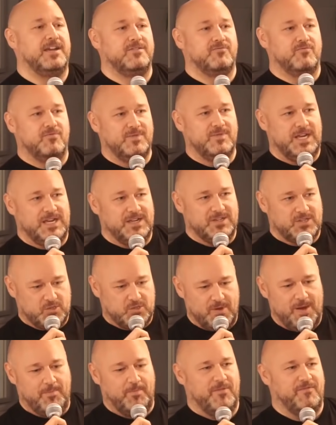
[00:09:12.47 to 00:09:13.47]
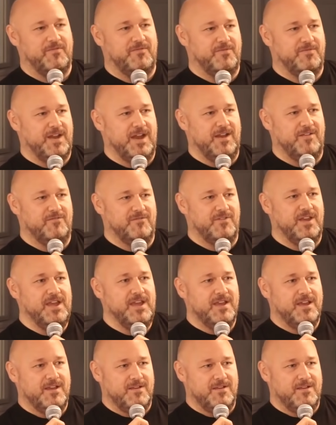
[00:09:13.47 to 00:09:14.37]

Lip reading: a strip of